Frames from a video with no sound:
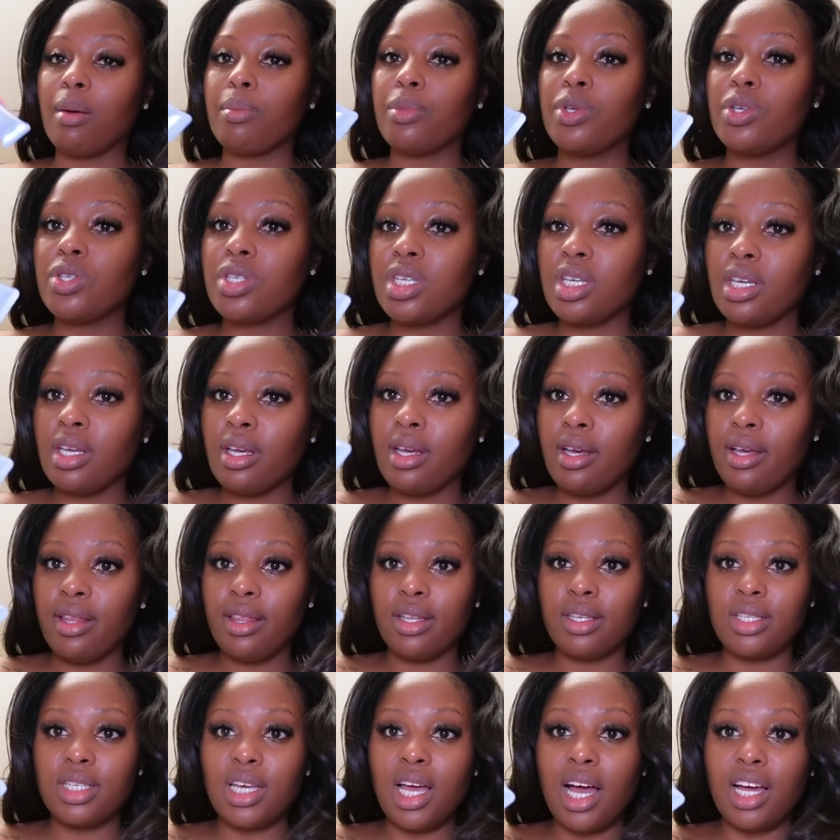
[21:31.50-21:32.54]
I'm using
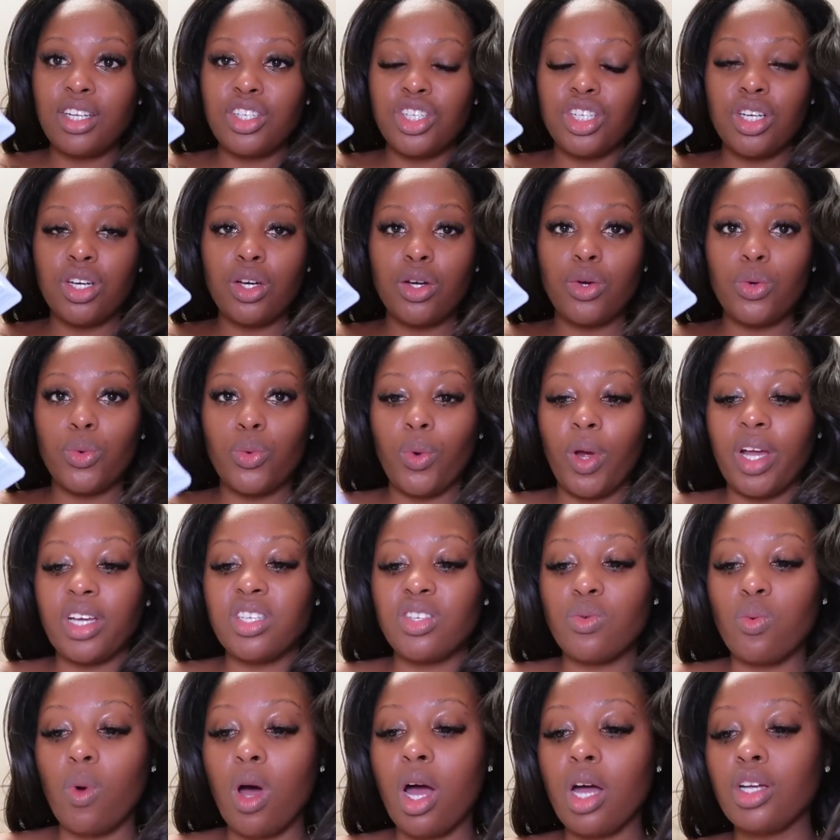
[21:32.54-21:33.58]
the Tatcha
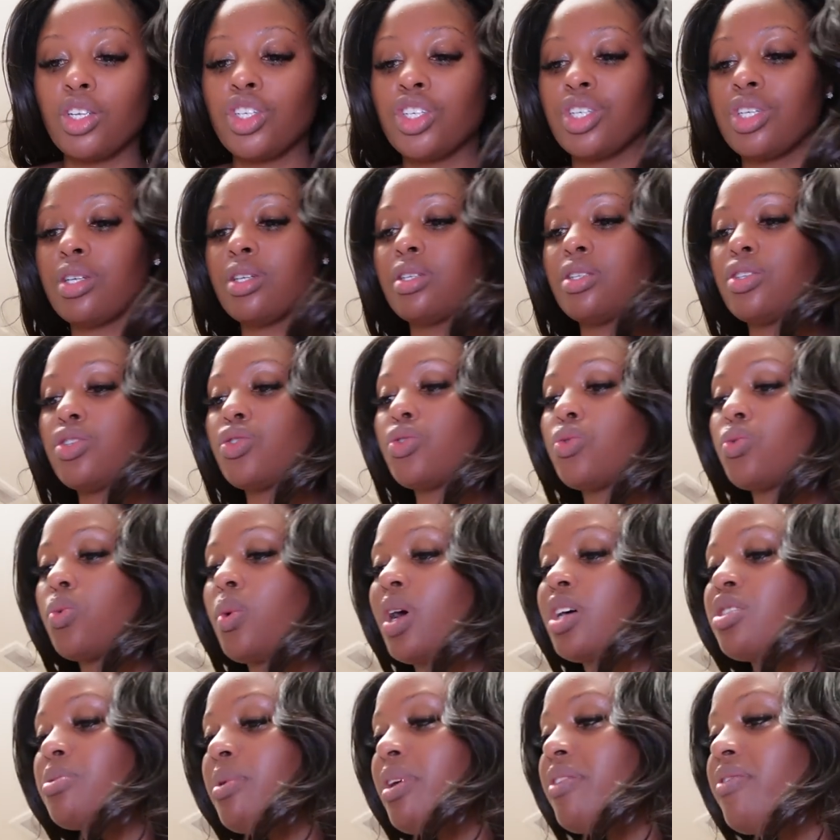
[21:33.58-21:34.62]
rice wash to
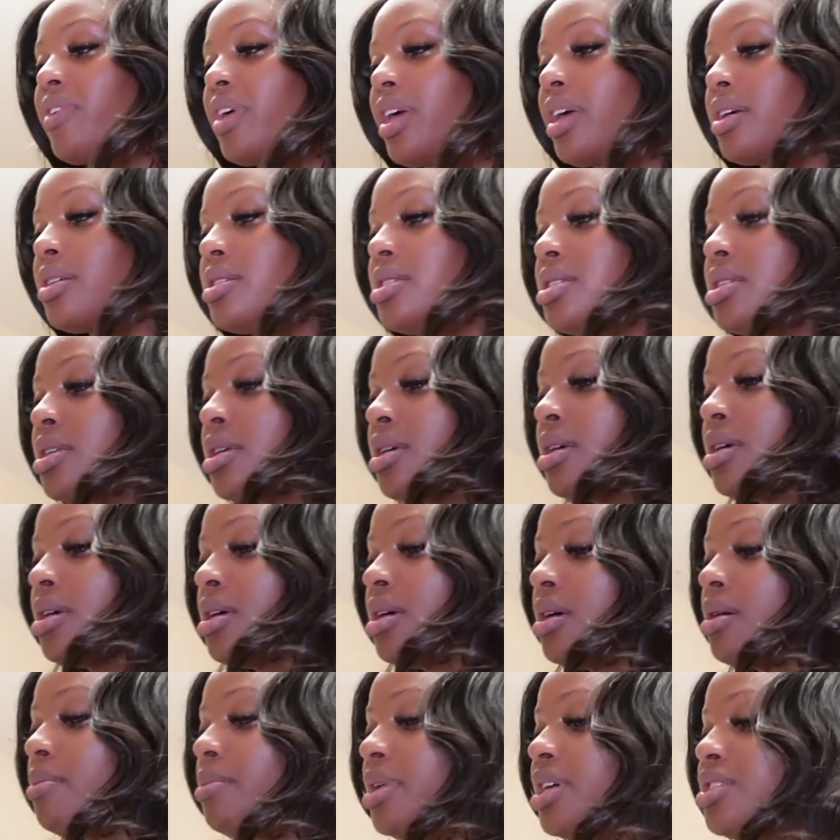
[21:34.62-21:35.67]
wash my face.
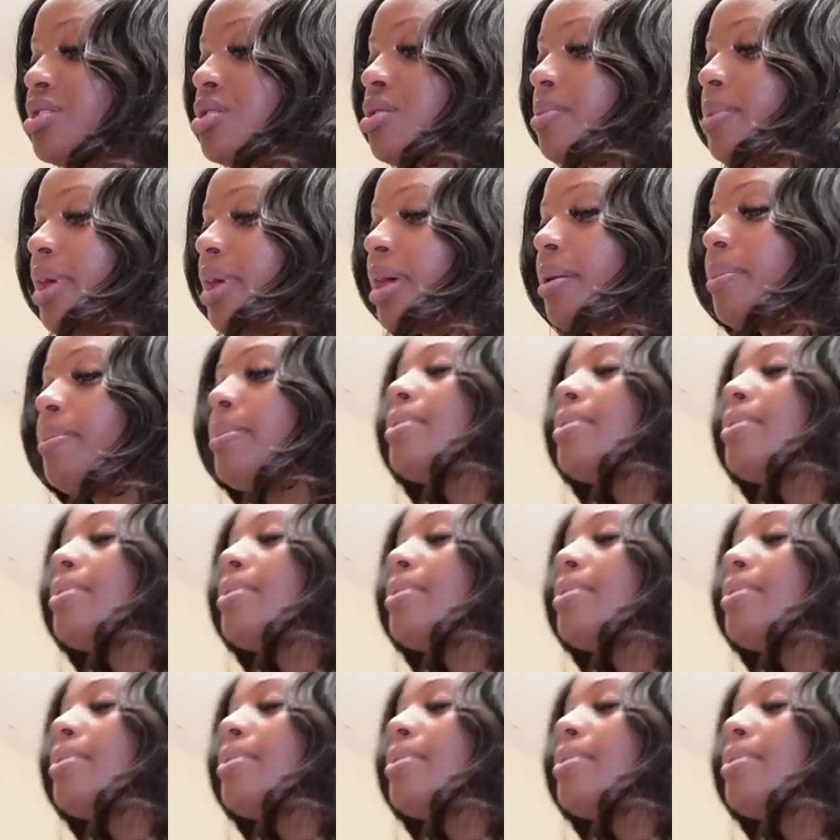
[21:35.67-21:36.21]
Bless you, babe.